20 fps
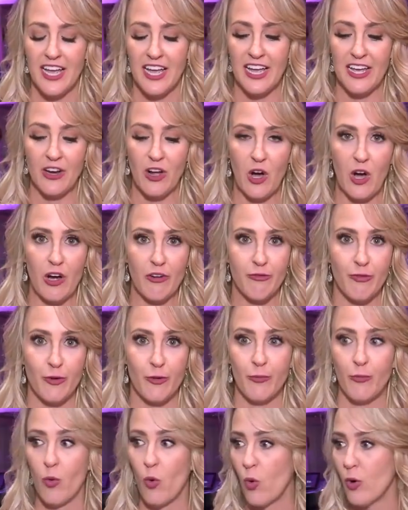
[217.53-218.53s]
and
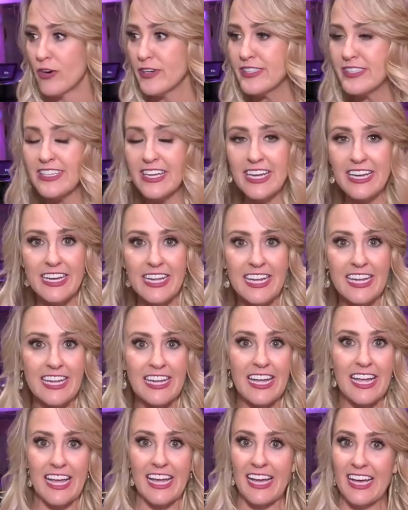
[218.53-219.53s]
offer more
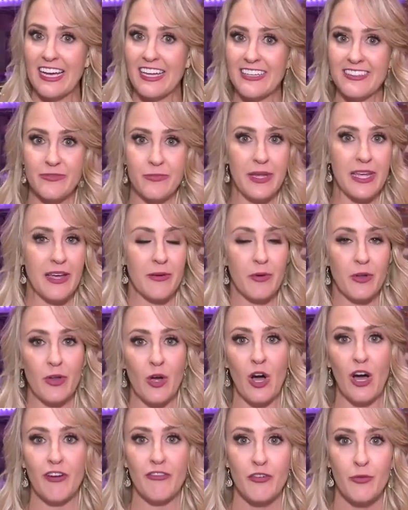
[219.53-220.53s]
seating and be able
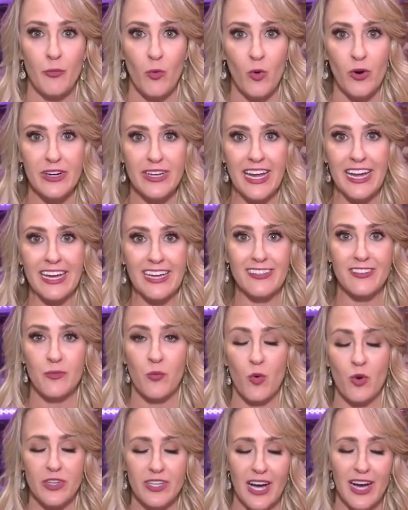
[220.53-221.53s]
to offer more
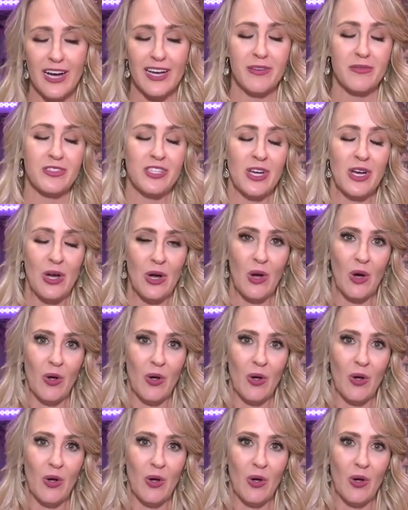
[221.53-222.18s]
days, more times,